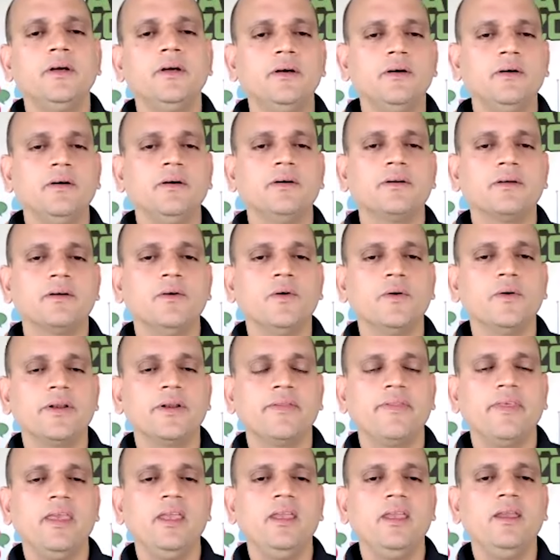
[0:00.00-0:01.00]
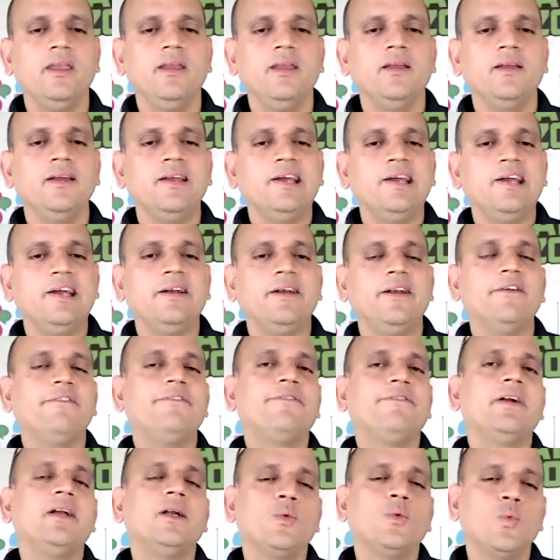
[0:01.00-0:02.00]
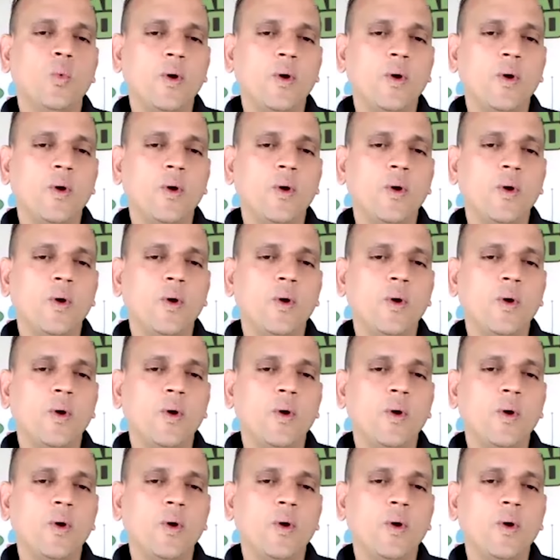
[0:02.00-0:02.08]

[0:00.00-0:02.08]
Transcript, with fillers: or, or the different